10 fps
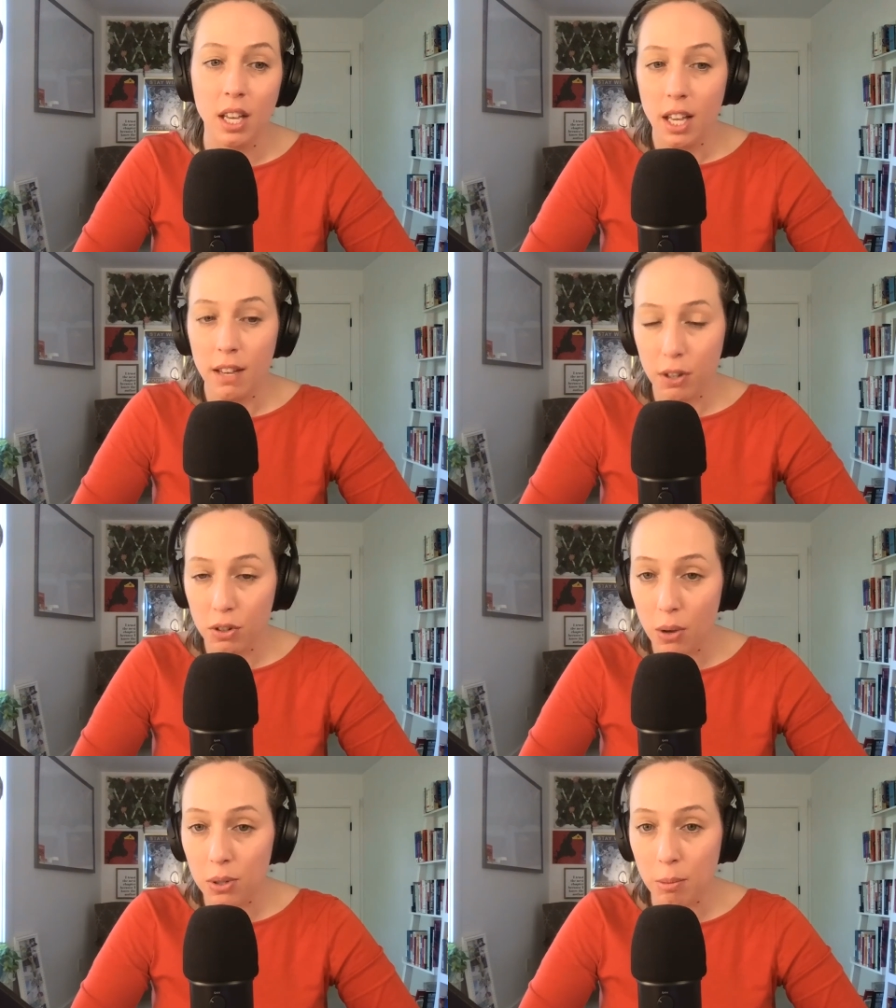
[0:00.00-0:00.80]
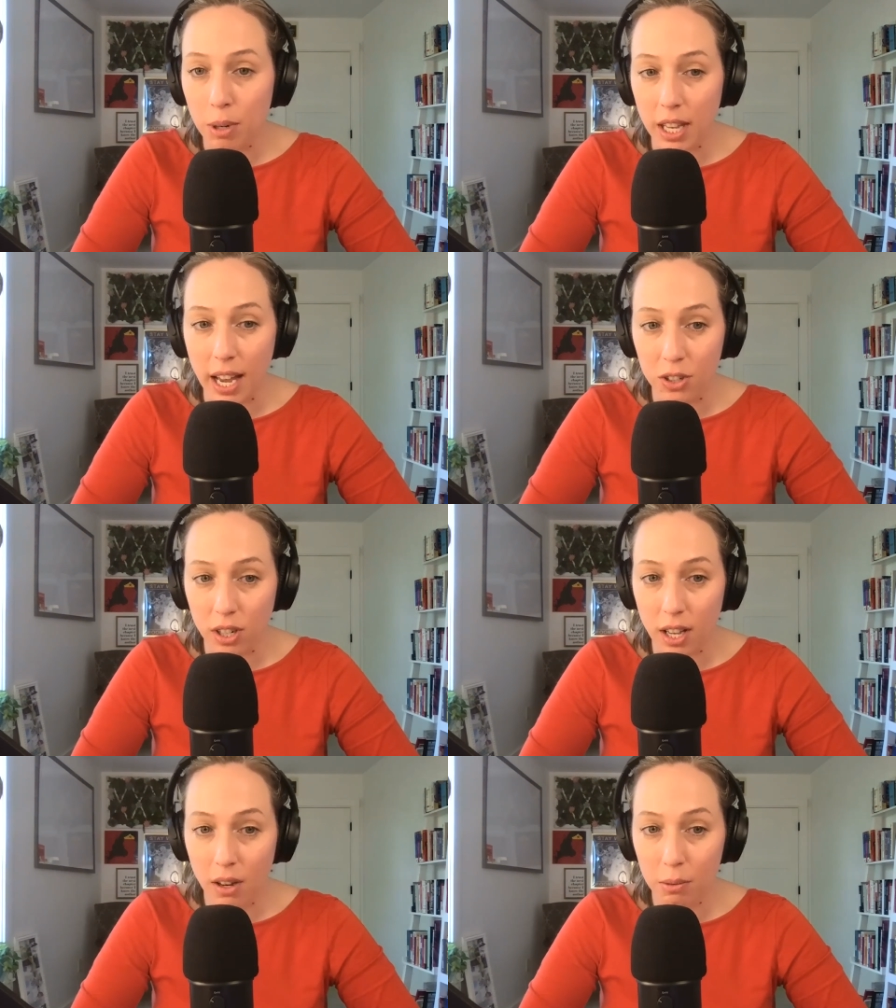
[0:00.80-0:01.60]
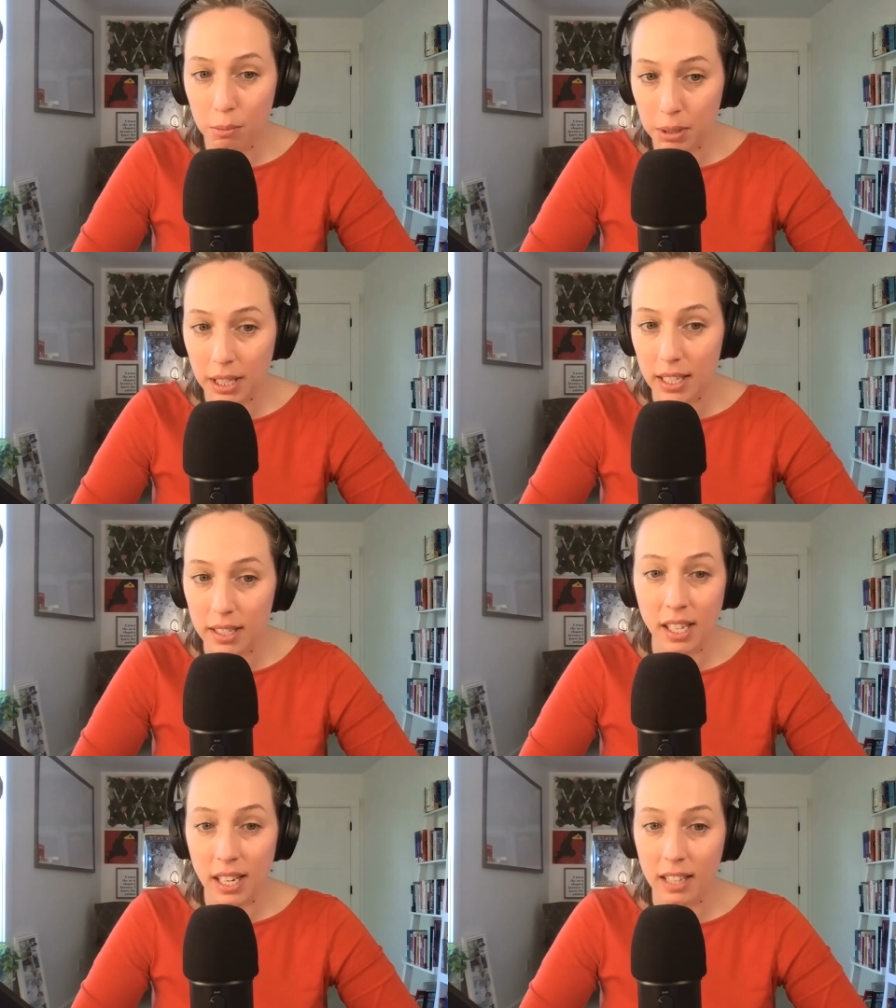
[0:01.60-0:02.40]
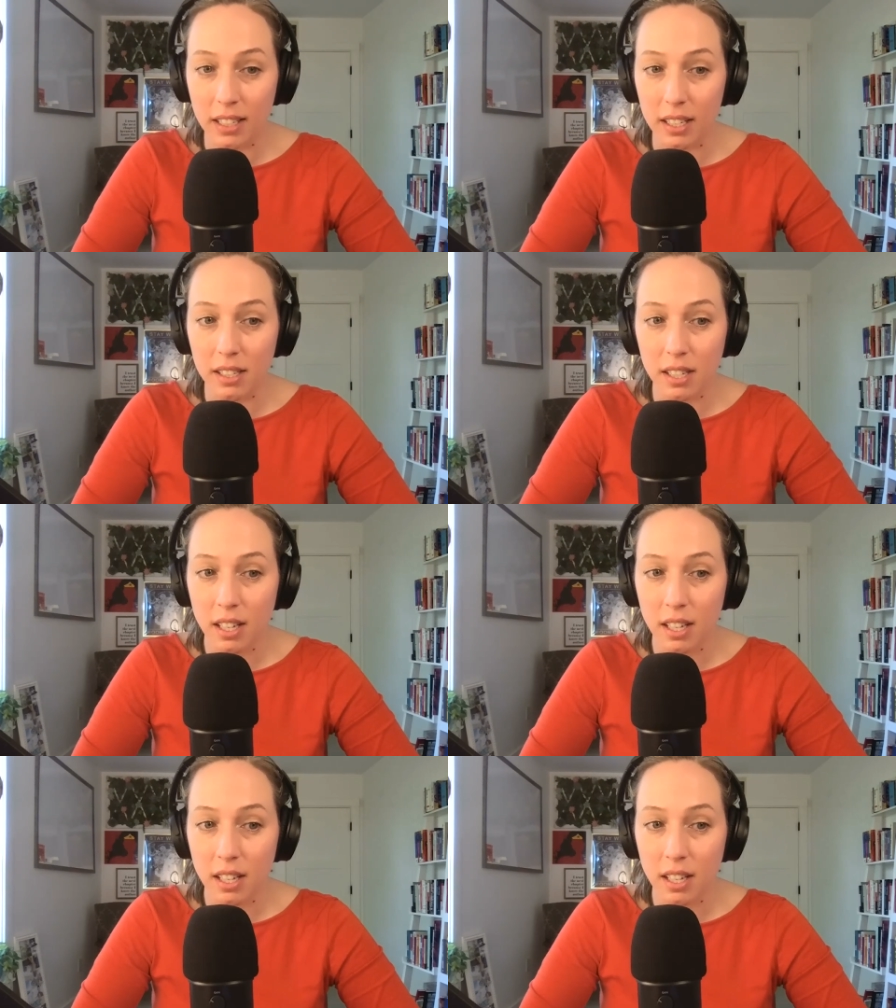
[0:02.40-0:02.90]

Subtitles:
If you know someone that I should know, please connect us.